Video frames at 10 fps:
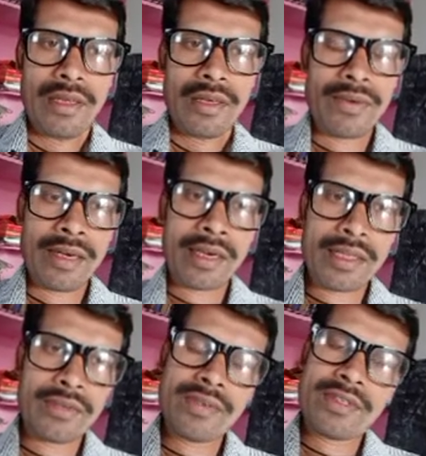quadratic
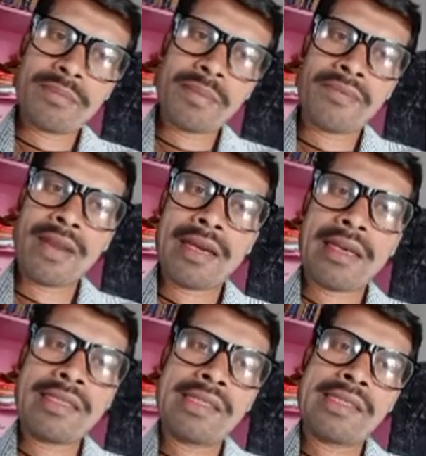equation by
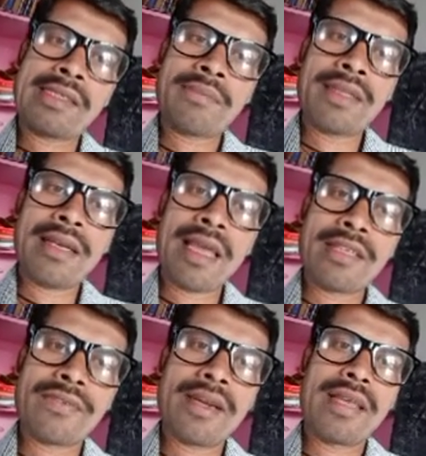factorization method,
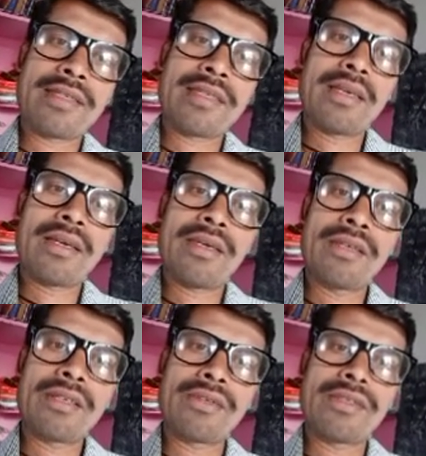as well as
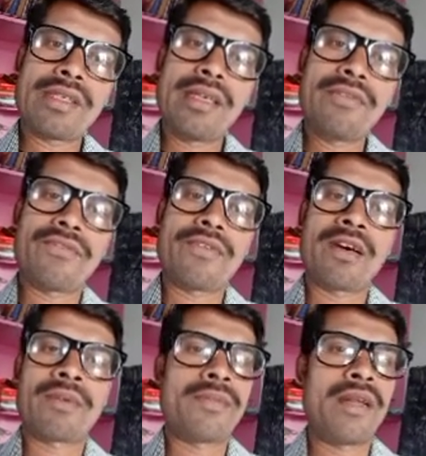using
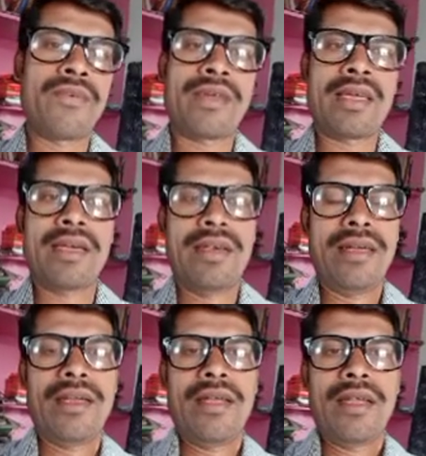formula we can
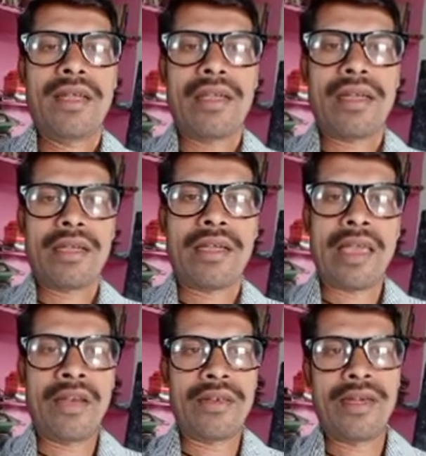
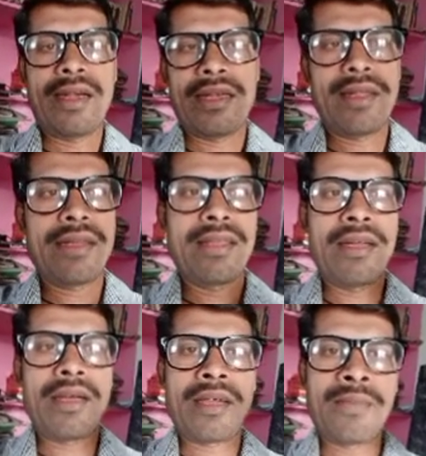calculate. In
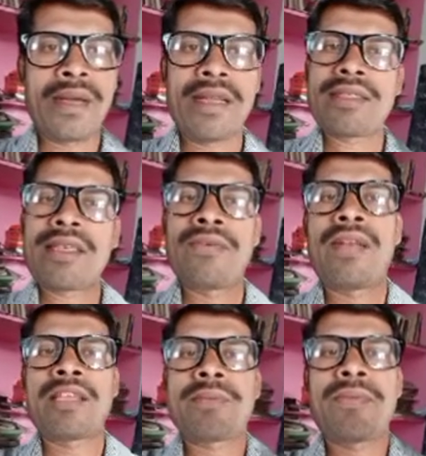the coming days I will
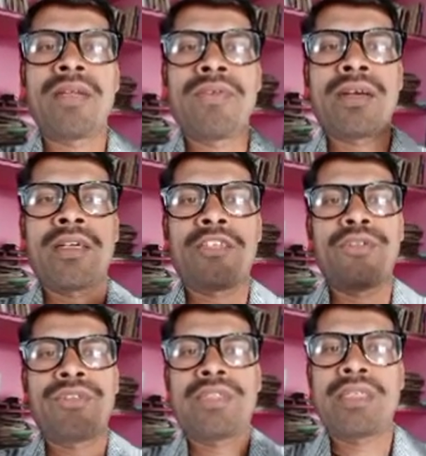explain what are
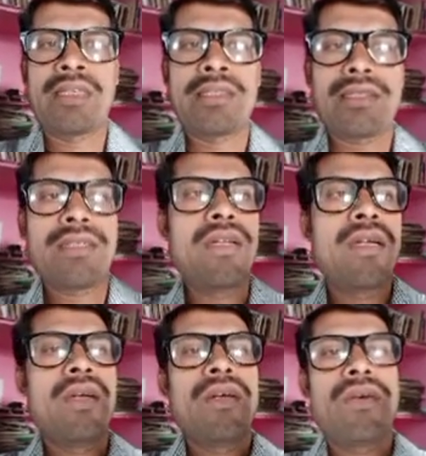those things.
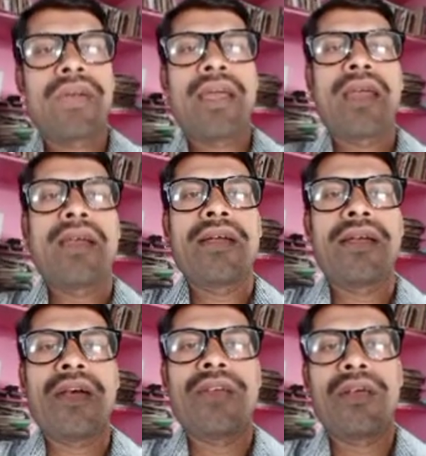Okay,
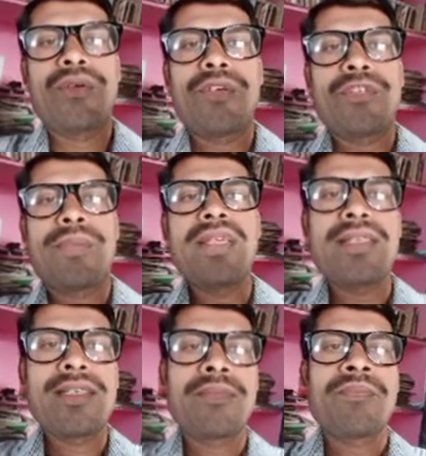now the roots
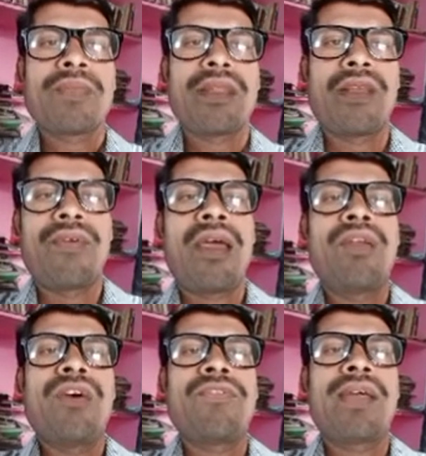means the
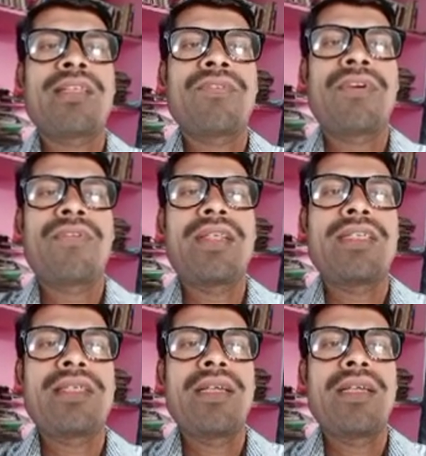value of x for which